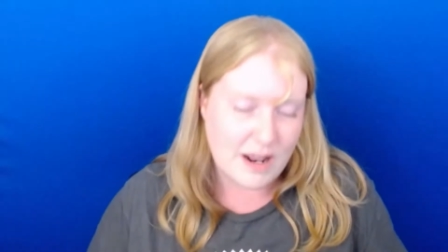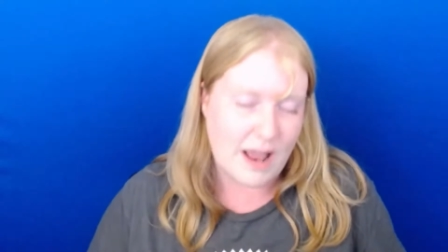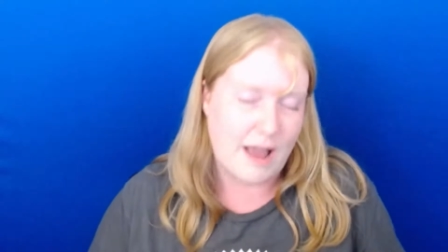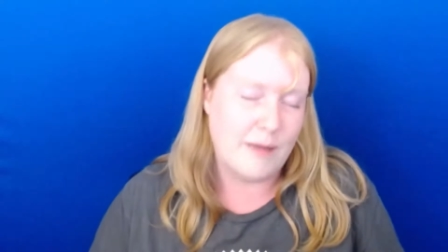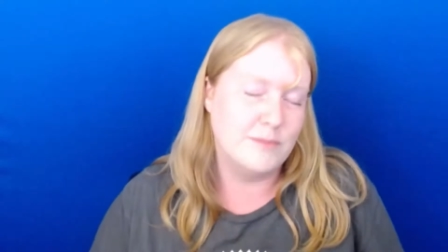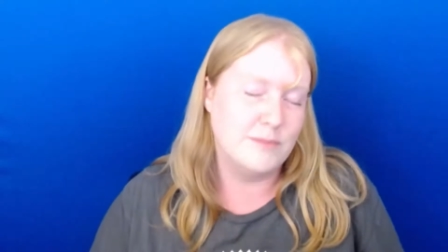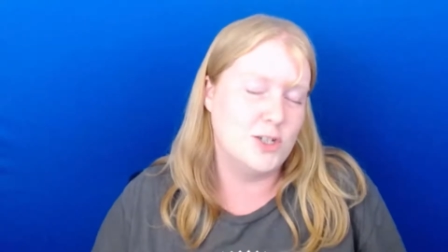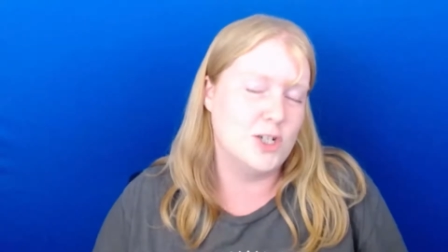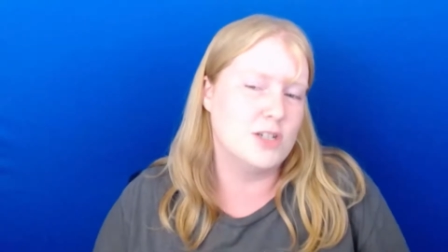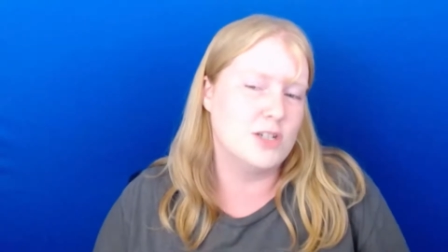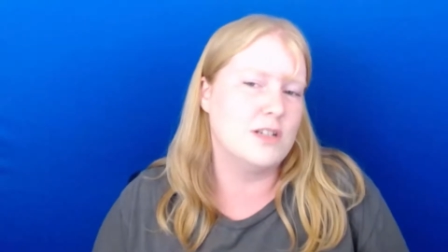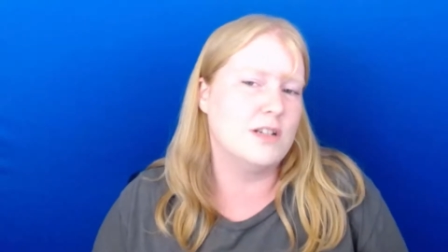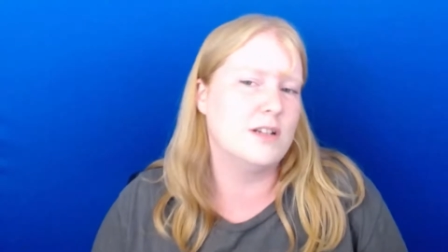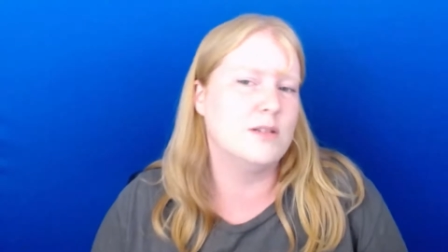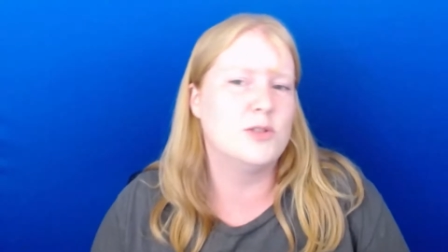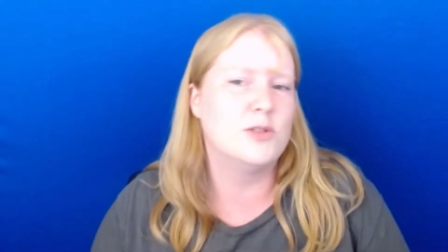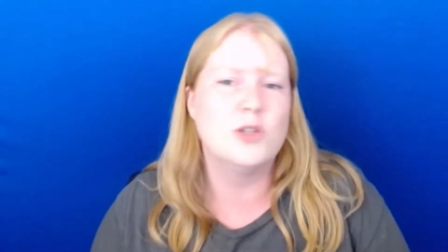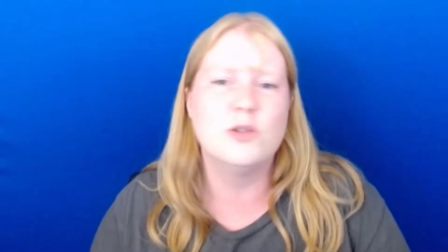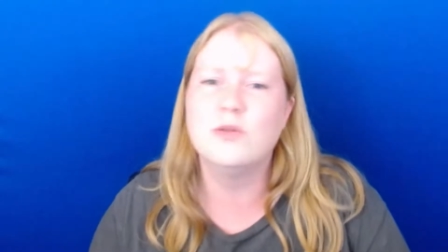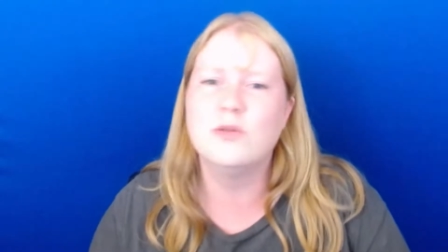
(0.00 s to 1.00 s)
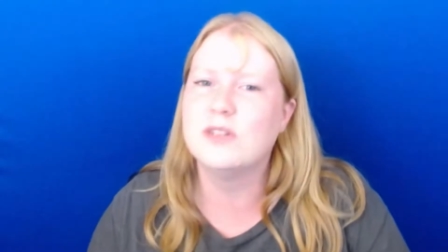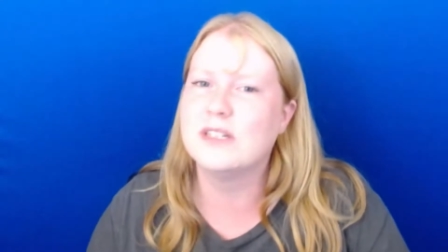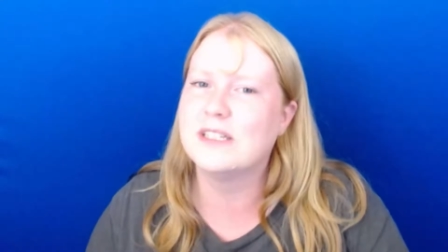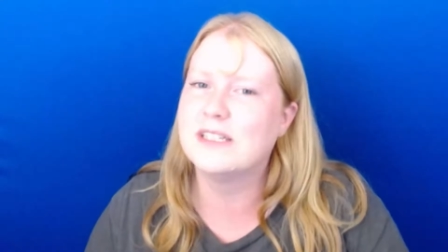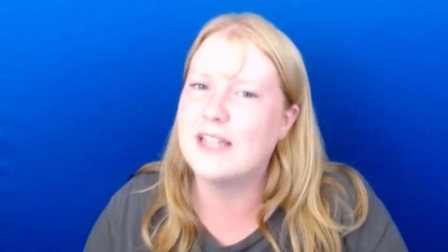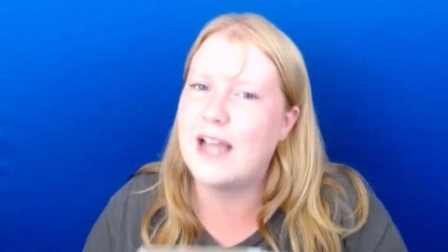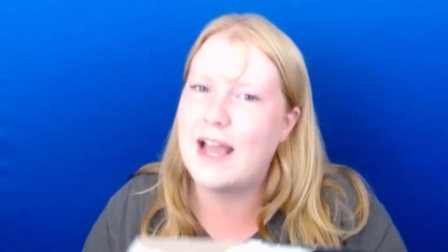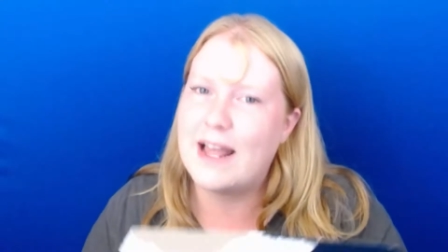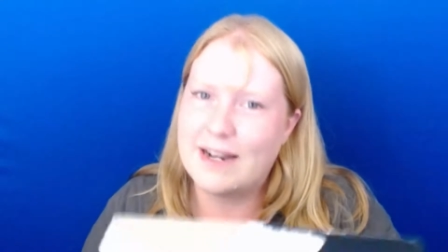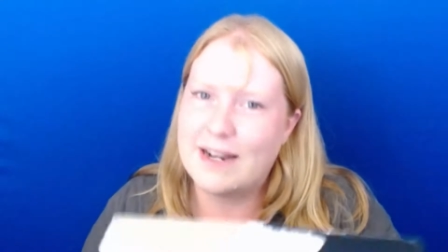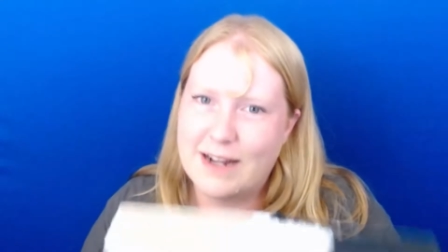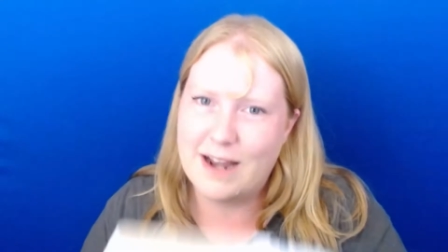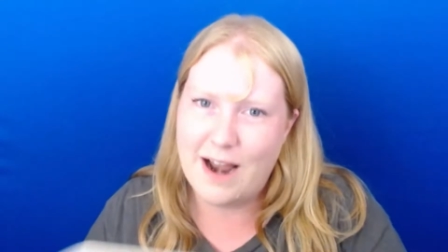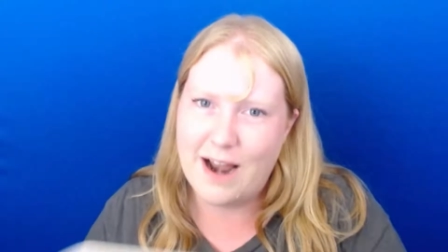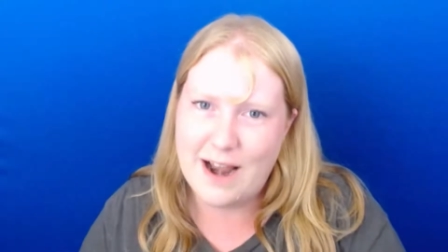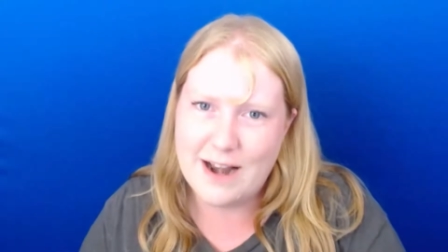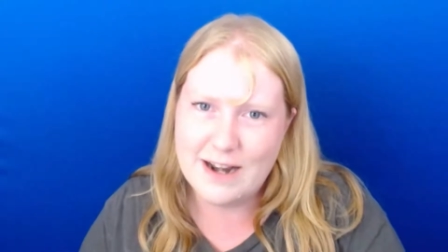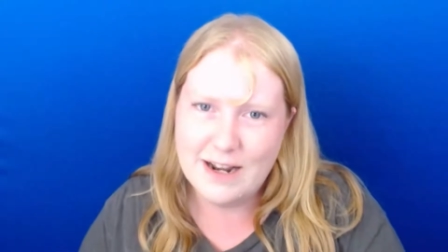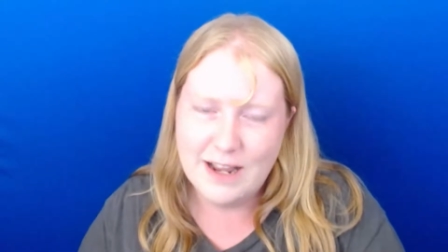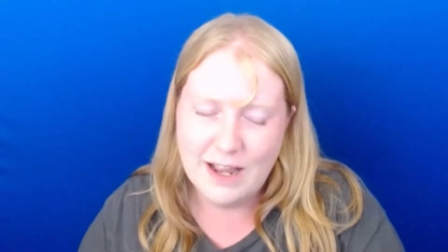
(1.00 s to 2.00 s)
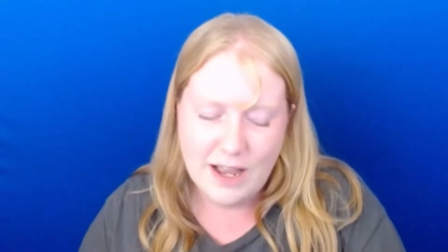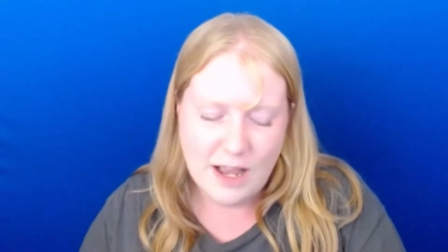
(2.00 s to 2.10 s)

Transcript: I'm just uh, too excited, all right?